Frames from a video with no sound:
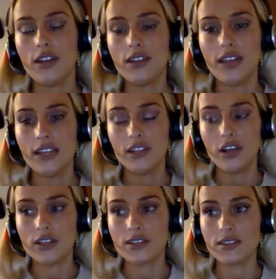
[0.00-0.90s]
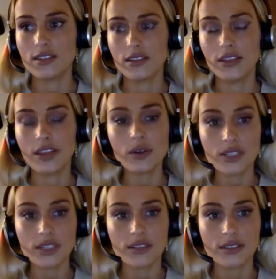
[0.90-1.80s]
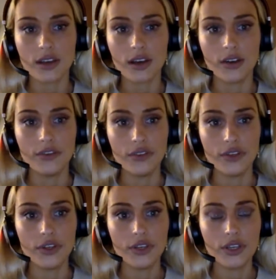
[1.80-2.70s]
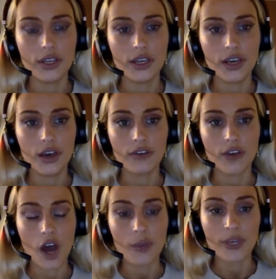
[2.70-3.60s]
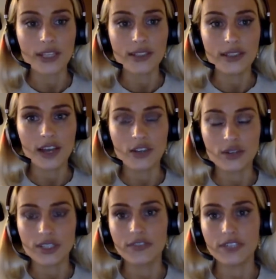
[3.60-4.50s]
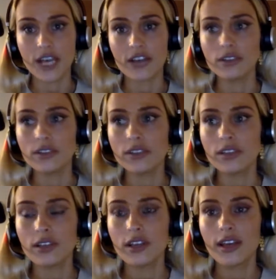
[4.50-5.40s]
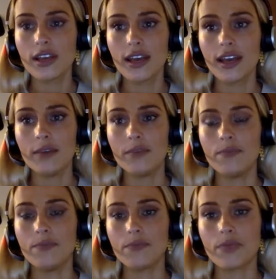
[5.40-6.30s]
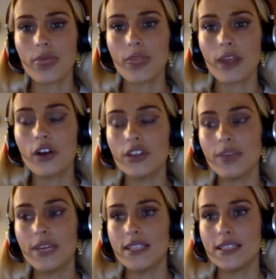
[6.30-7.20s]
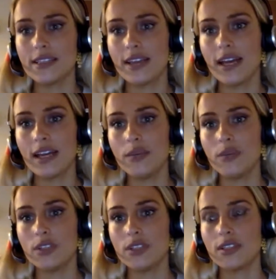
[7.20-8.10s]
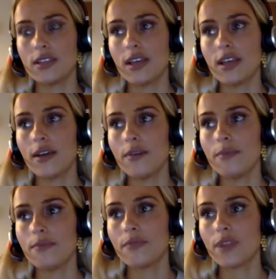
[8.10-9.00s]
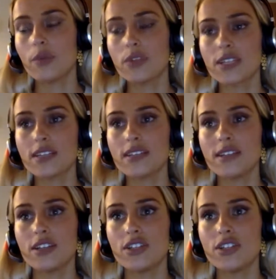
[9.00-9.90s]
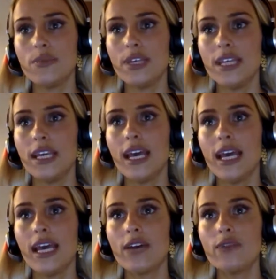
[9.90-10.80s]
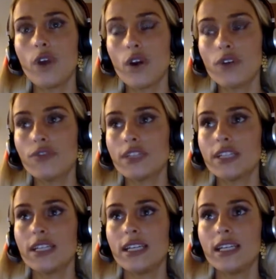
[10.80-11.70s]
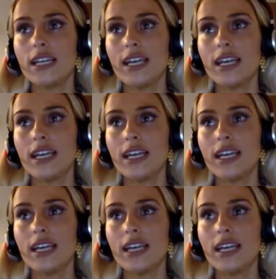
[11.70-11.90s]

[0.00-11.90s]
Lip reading: they lost thousands of copies, hundreds of titles, on the basis that it was considered to be wrongfully